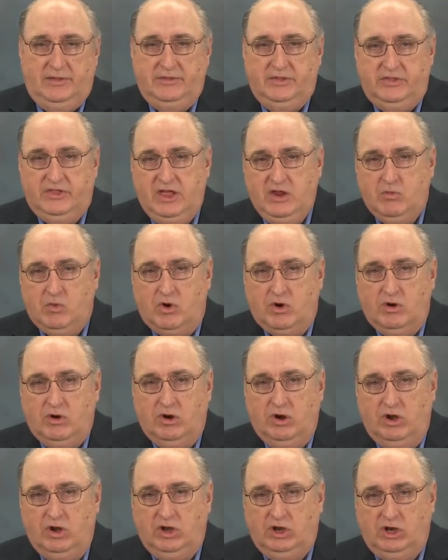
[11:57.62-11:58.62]
They
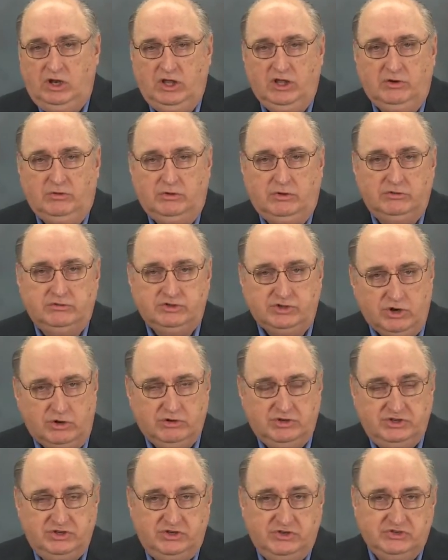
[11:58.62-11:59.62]
were literal
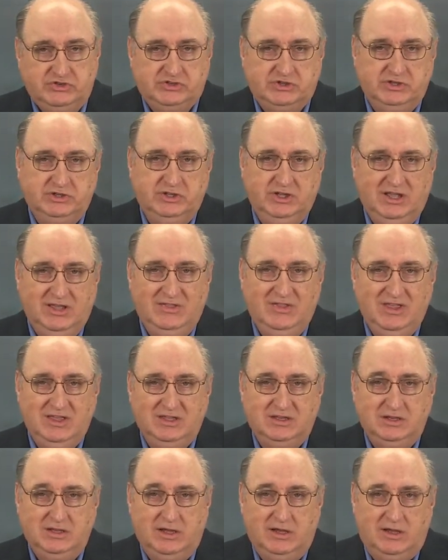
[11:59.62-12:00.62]
churches in,
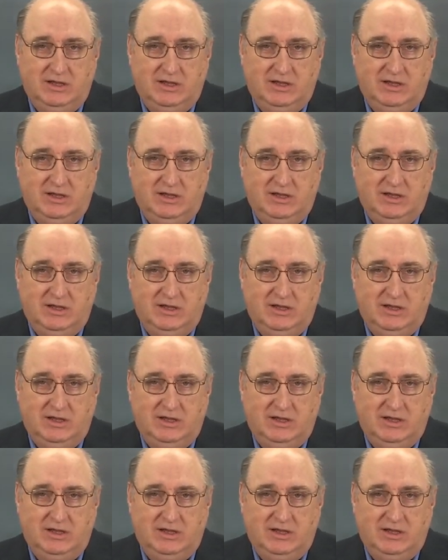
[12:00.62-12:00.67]
the,